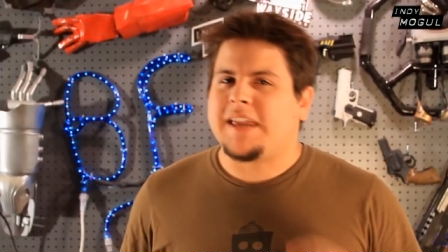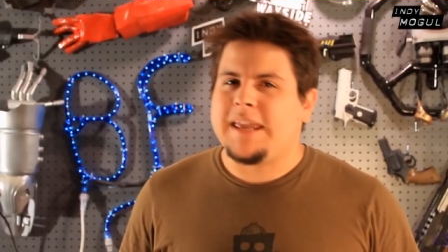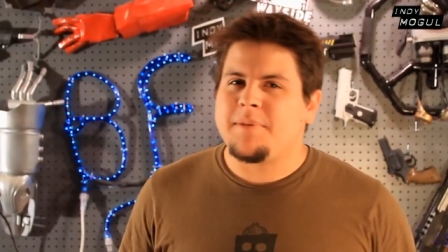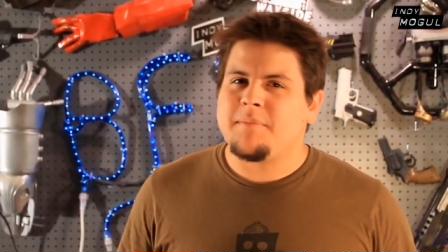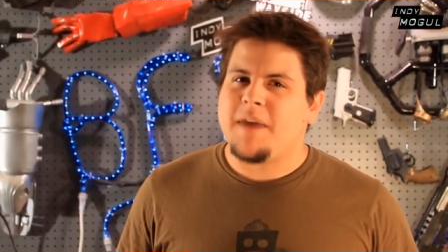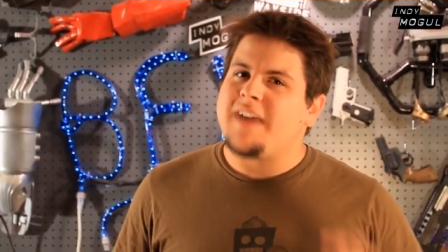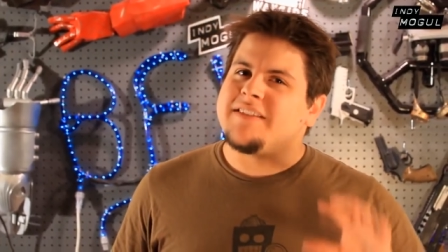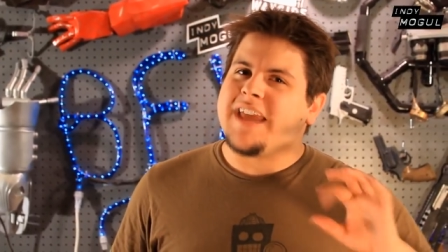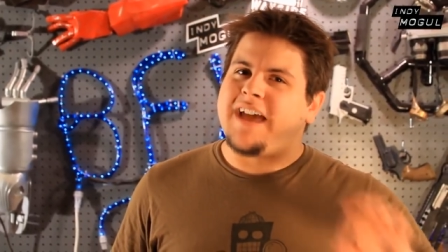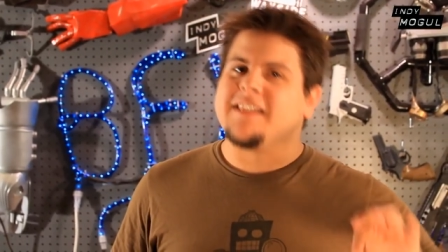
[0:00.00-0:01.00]
But keep in
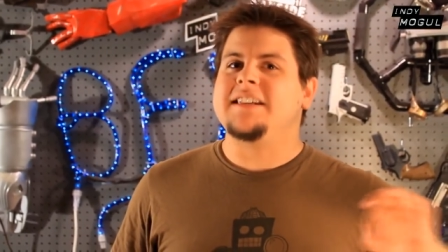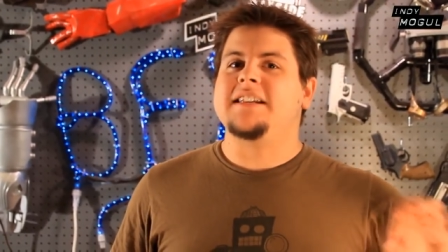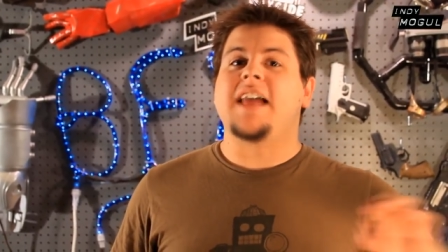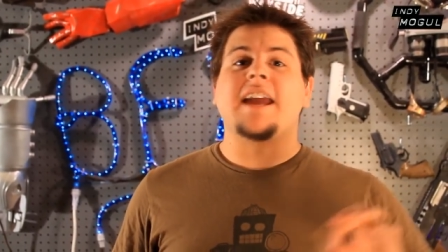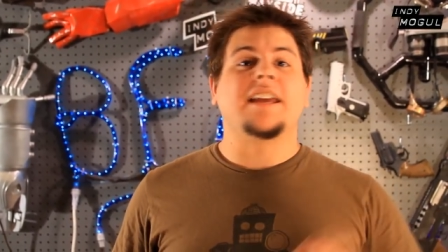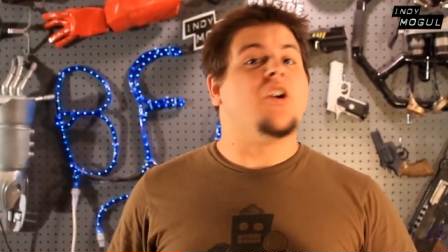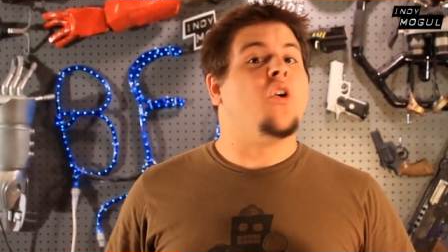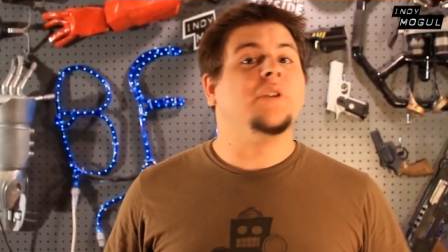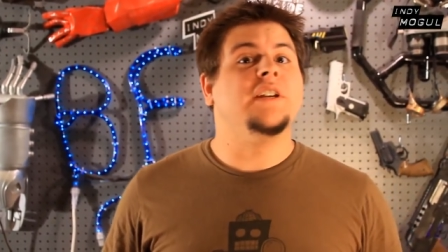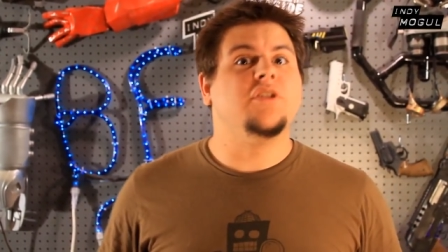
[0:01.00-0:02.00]
mind the LED light can
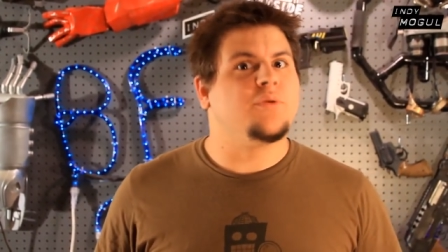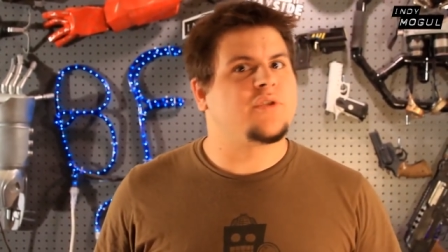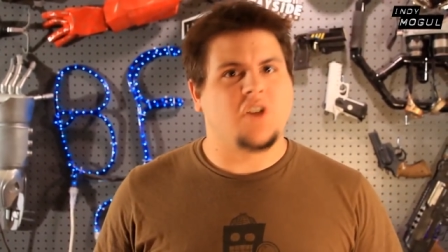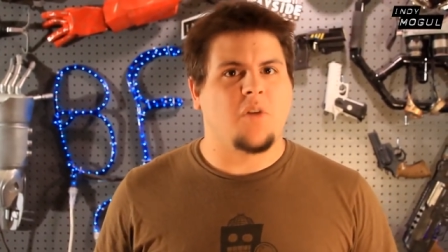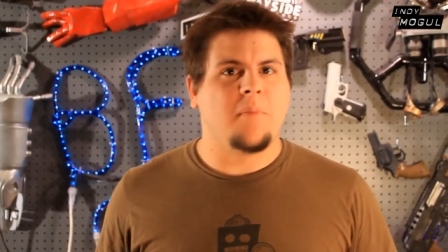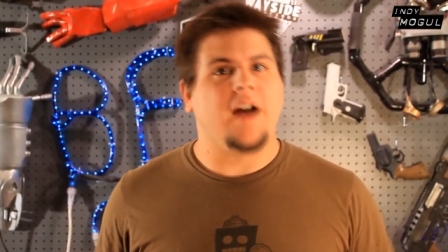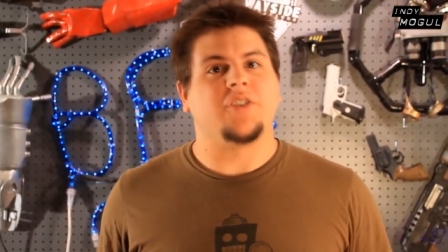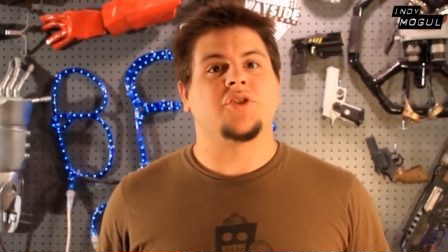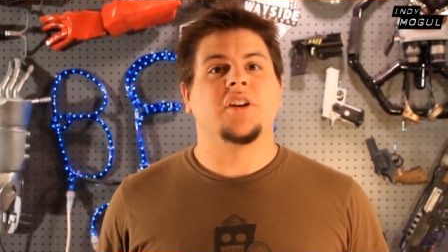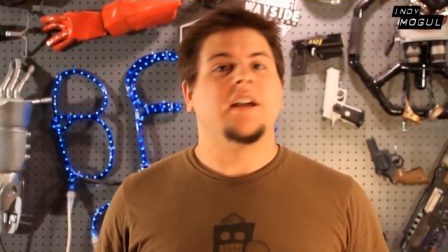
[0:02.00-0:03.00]
only do so
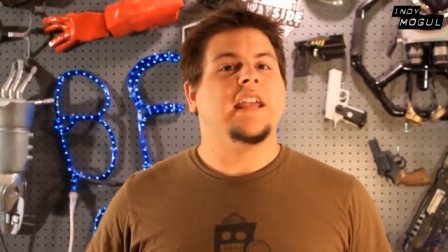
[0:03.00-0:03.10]
much.